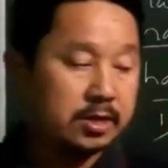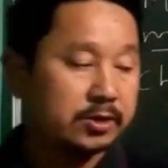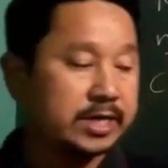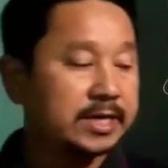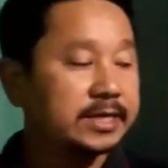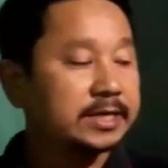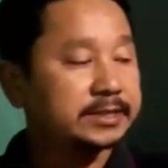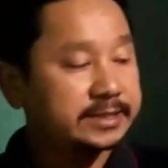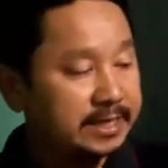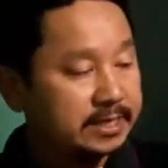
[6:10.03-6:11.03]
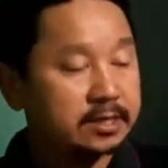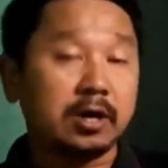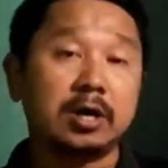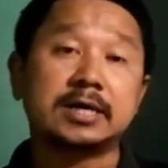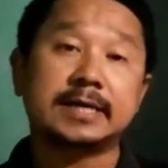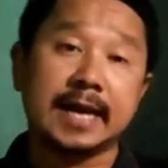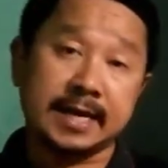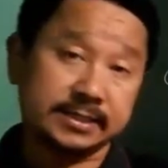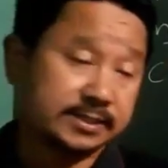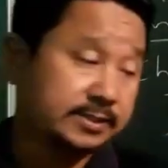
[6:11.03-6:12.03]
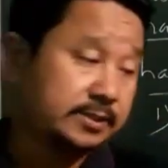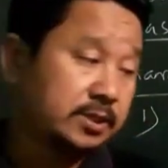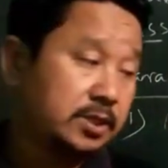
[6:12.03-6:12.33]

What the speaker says: Okay, take a glass